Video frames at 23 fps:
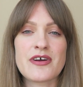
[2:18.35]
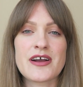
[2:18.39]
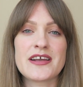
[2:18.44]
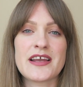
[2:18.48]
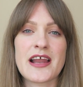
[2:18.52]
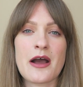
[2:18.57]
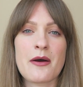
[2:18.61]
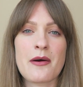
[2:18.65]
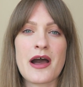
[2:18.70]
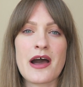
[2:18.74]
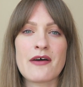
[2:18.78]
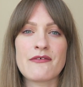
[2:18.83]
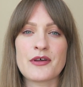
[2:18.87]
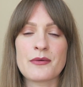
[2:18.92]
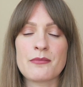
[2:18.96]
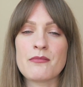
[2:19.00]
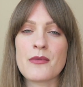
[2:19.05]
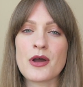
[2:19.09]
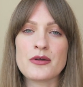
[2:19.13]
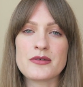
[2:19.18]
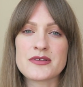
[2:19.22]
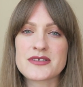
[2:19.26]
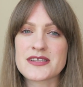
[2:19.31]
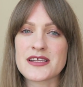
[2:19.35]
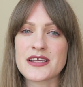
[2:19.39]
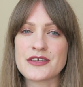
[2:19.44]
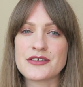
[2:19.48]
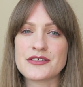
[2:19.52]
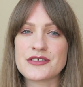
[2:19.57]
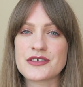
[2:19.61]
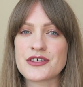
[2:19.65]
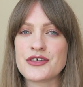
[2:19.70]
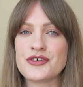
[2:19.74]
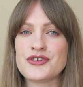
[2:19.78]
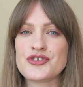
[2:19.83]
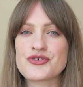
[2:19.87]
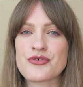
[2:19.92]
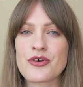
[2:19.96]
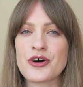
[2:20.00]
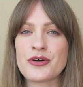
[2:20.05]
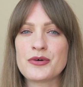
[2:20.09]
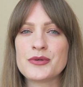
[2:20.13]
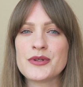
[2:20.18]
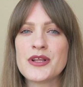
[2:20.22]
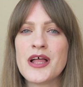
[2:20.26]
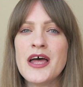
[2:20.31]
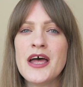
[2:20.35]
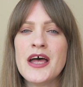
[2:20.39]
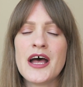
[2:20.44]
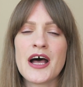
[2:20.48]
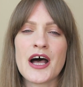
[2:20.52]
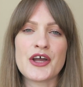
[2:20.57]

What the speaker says: I now have it mostly under control.